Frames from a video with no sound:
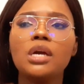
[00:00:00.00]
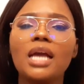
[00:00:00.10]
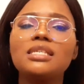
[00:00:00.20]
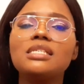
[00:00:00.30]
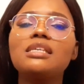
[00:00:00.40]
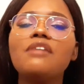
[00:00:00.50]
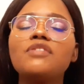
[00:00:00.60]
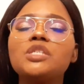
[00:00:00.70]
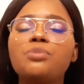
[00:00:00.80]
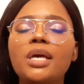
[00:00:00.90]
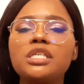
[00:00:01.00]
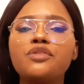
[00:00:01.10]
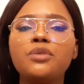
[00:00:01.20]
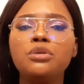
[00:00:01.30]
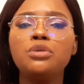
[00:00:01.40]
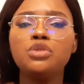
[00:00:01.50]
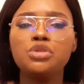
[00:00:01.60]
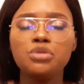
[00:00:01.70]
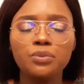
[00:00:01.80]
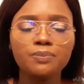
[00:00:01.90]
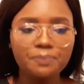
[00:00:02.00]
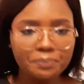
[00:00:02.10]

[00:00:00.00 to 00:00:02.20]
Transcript: it's a safer space for you to